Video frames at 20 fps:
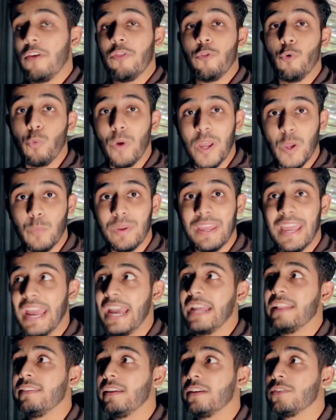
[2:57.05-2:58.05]
The way we
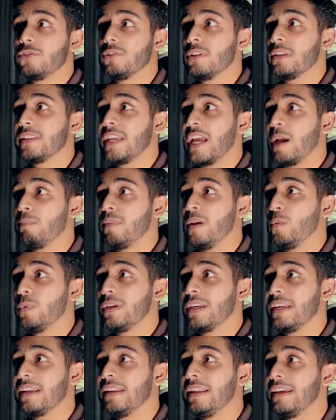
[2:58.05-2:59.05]
add things to the timeline, we
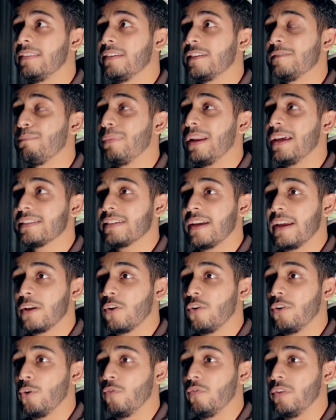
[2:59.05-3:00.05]
can click this plus
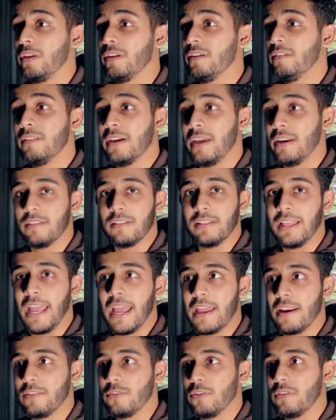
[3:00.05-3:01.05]
icon over here and it'll
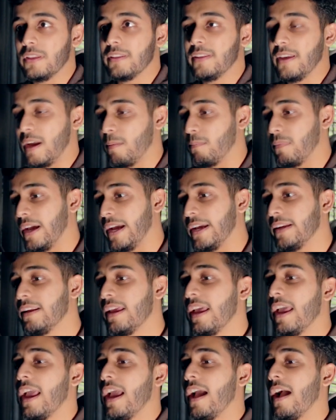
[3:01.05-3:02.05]
add it to the timeline,
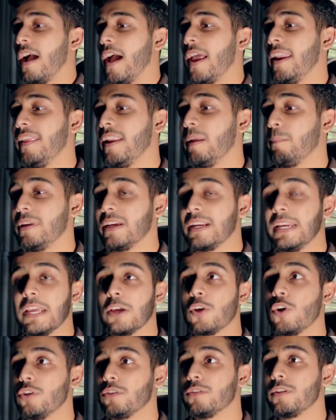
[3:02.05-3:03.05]
and then I'm going to
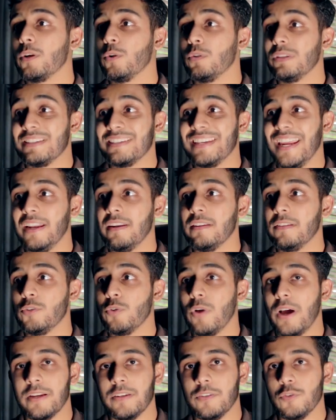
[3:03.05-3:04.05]
click Ctrl Z
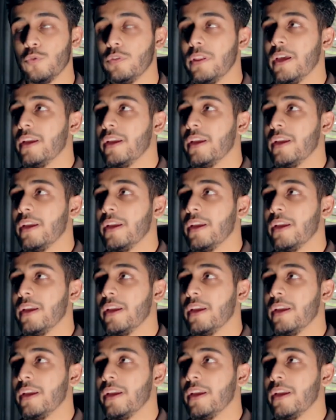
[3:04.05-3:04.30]
to undo